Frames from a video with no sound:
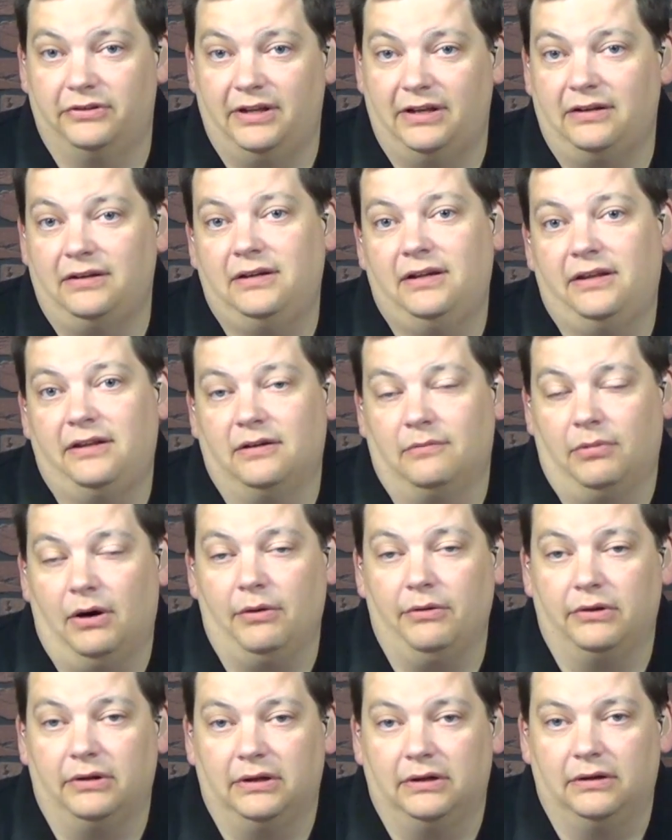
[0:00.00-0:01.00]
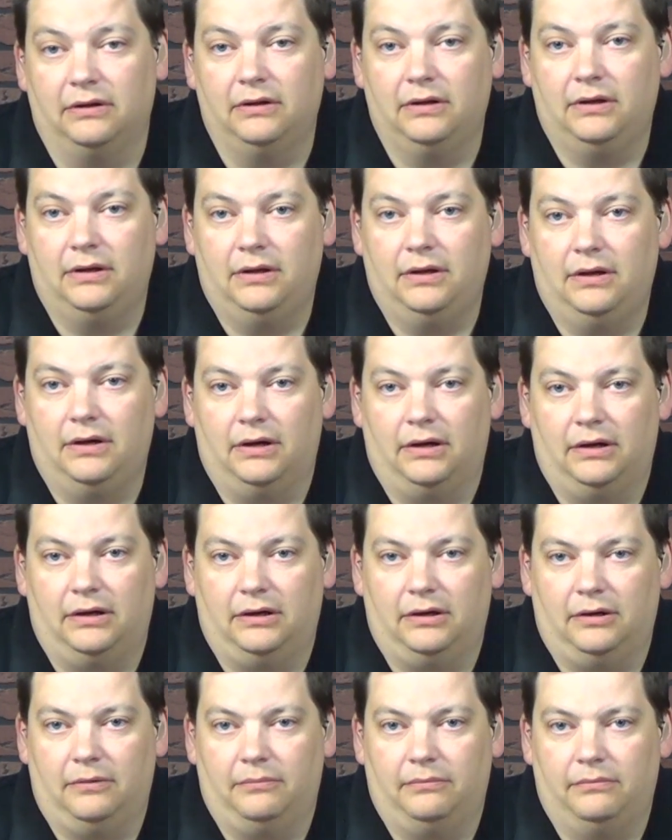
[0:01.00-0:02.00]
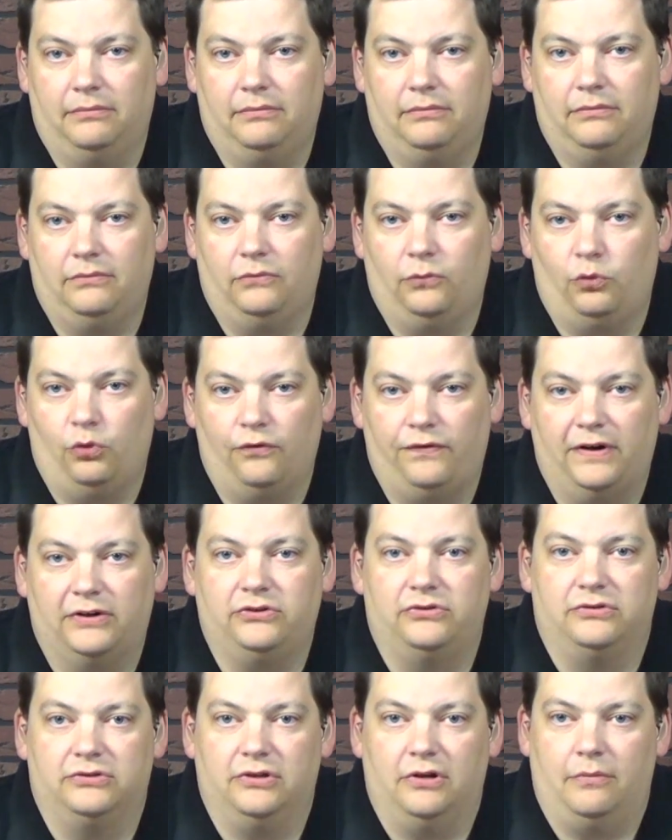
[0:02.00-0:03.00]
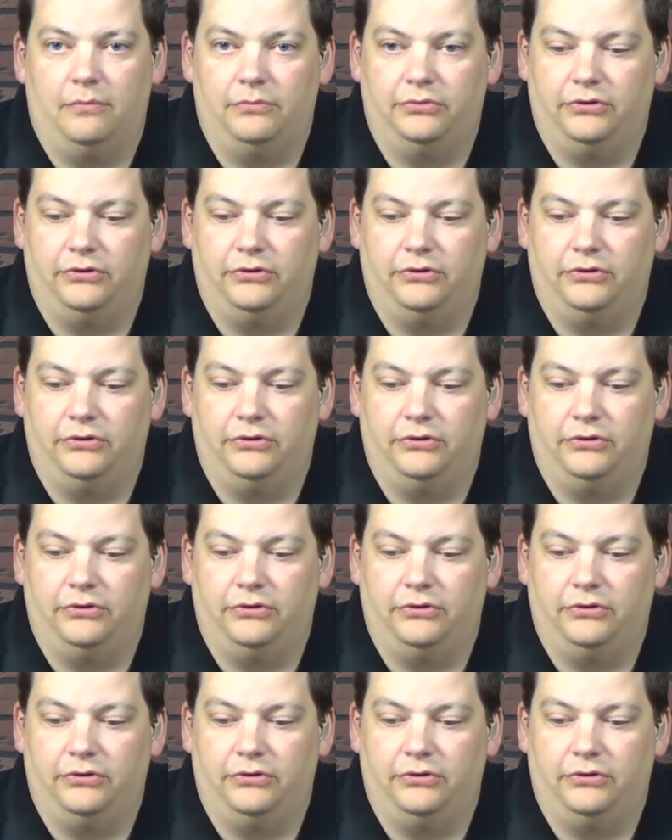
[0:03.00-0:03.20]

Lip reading: then yeah, you probably will affect you some.